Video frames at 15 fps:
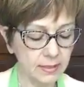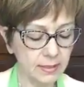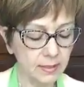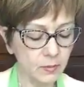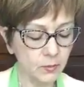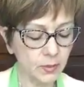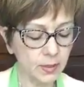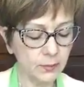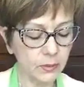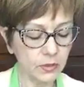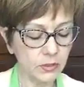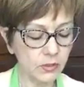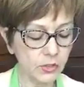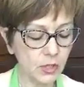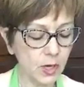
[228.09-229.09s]
But I'm going to
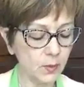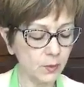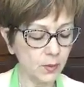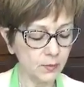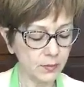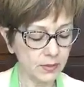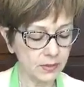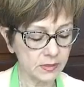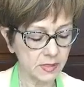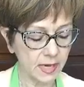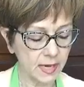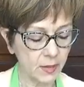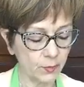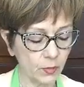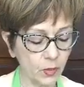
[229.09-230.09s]
chop up this
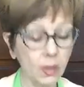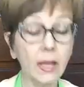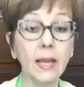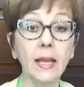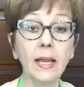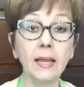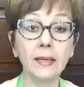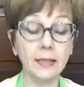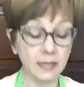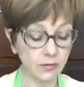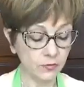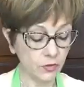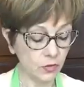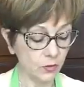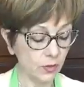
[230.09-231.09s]
apple, and if
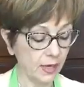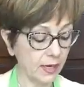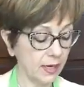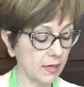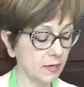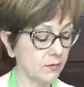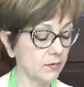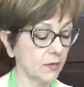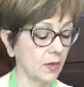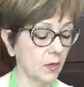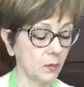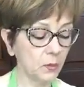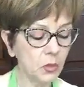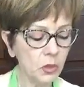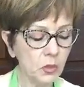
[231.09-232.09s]
you have
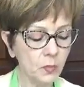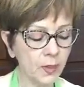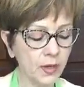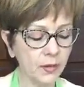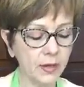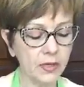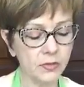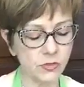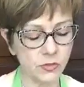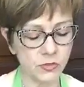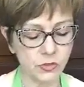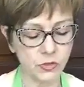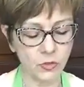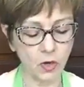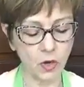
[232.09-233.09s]
blueberries or
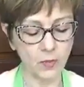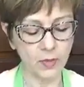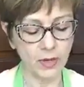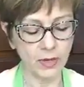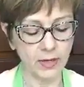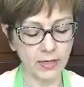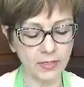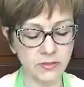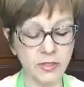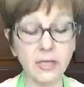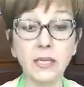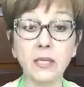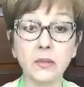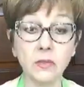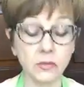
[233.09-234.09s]
strawberries, any
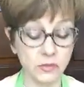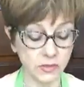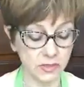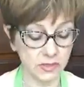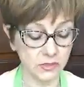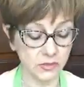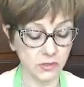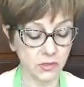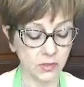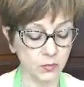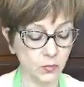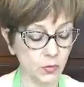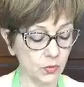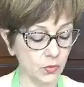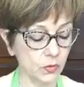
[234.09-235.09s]
of those things, you can
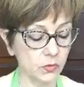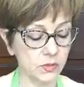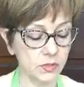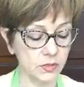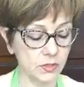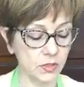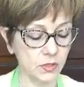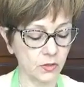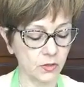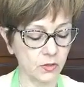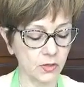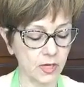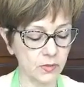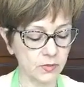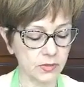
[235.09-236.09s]
put those into your
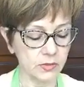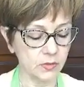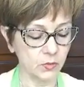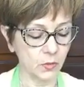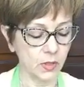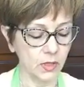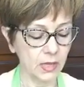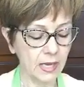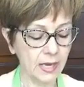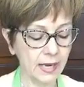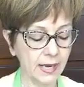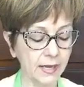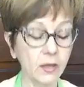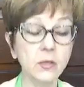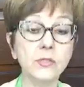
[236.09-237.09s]
crepes as well.
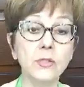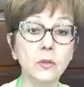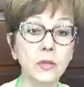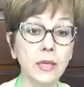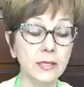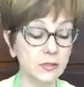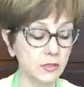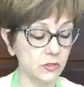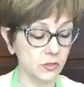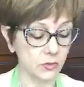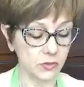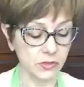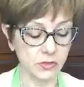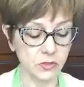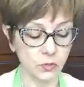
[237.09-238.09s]
I also like to do
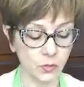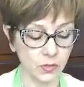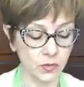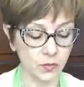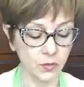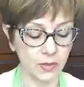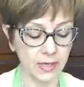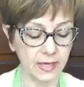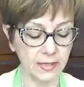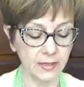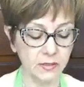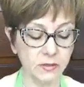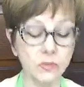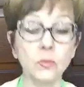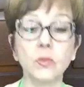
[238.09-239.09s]
this with
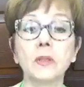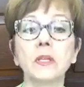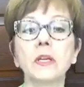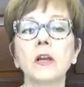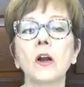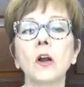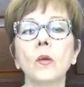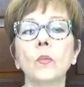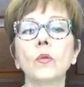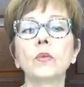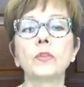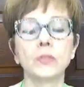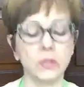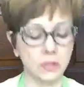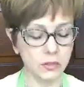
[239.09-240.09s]
bananas with the caramel
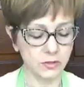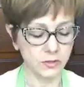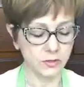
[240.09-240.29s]
sauce.